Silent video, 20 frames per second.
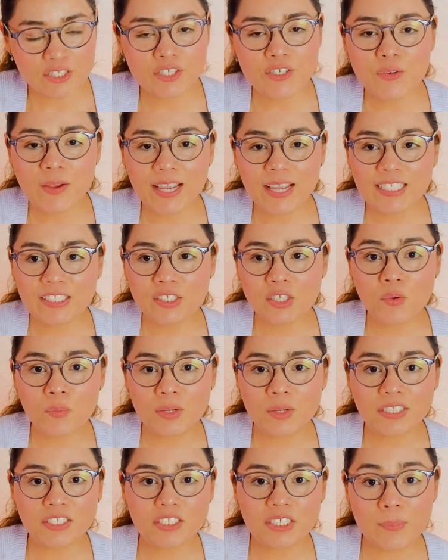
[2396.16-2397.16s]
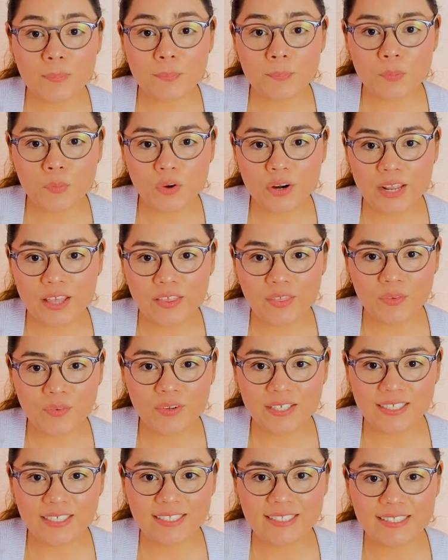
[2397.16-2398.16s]
Do you guys know what
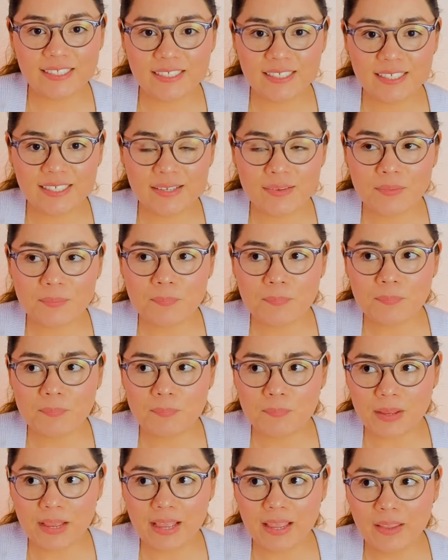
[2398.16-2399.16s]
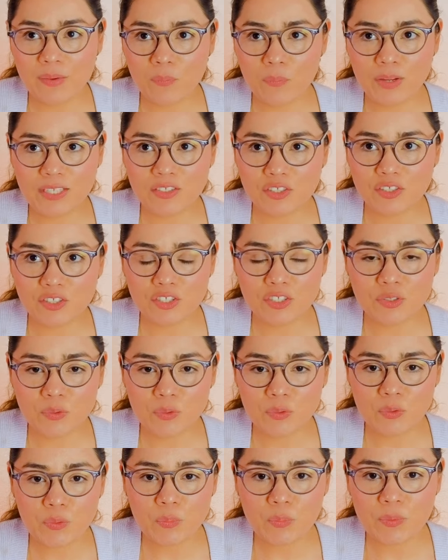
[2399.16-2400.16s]
champurrado is? I went
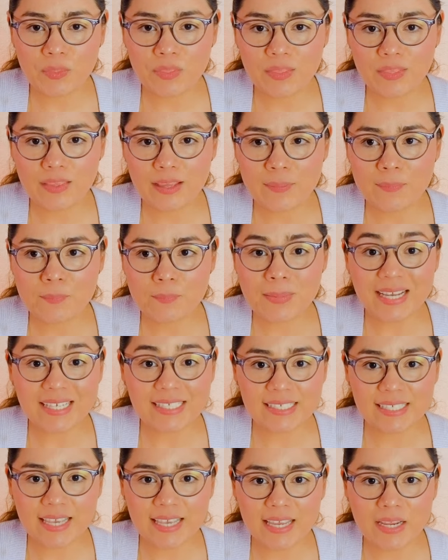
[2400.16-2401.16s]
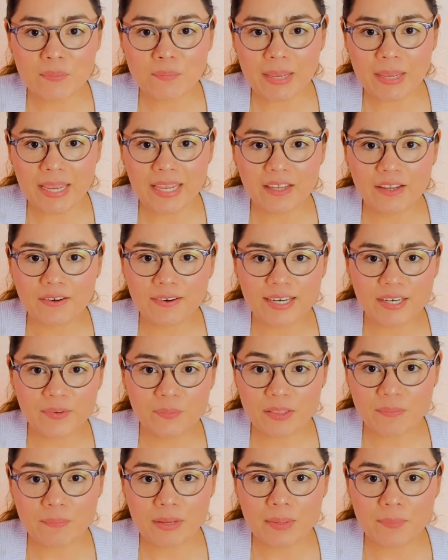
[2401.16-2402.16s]
to a Mexican bakery
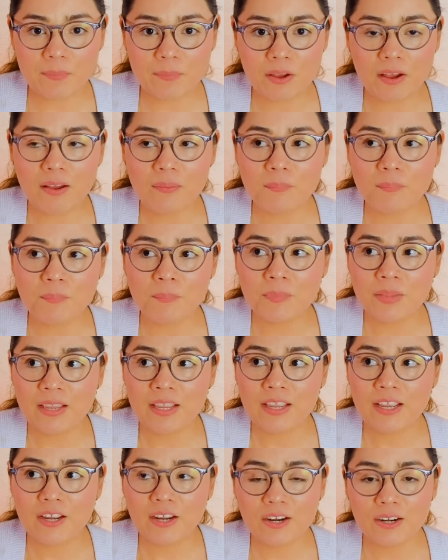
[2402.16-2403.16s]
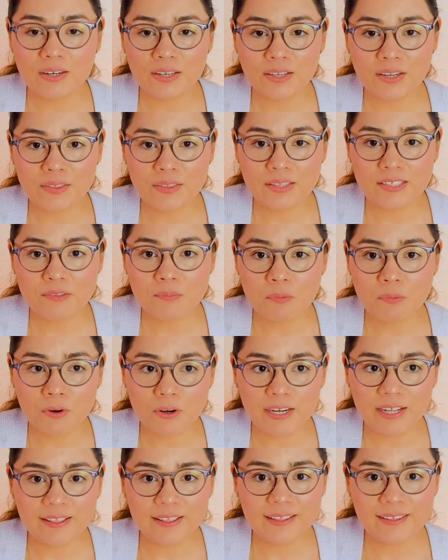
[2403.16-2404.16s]
with my mom earlier this
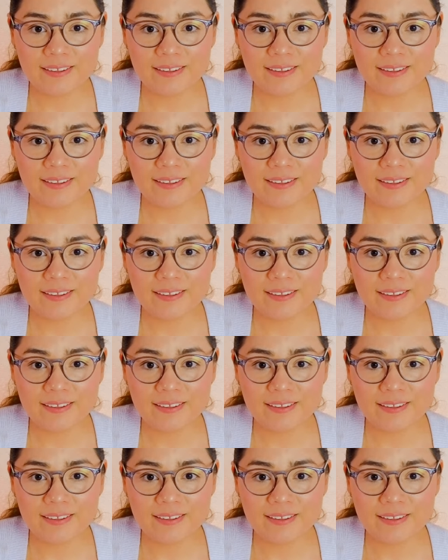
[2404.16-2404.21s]
morning.